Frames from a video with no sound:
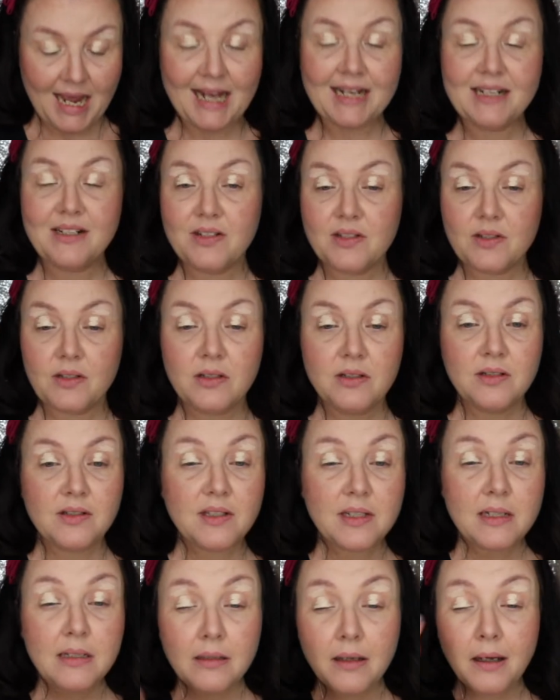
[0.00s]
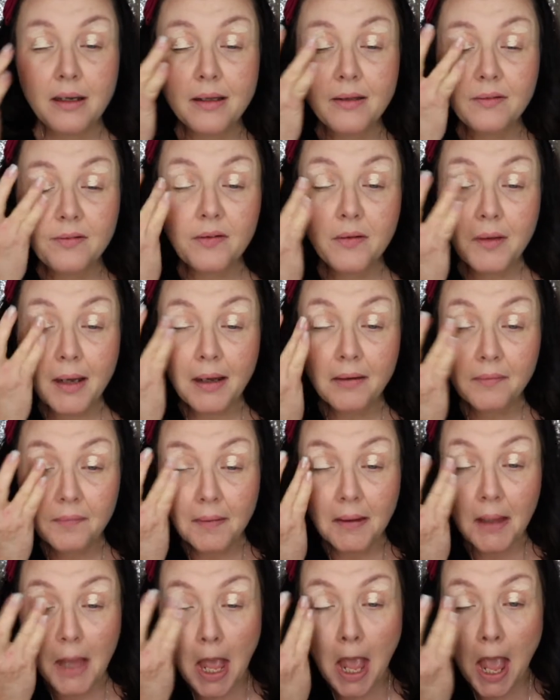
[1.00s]
act as a concealer if you
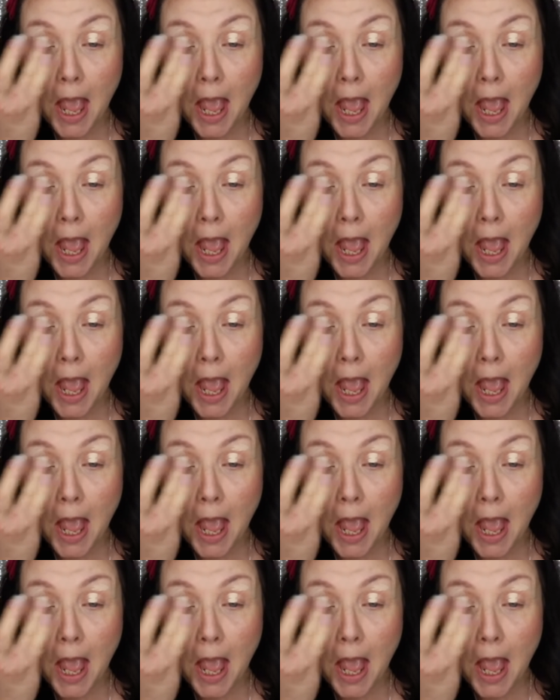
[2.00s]
have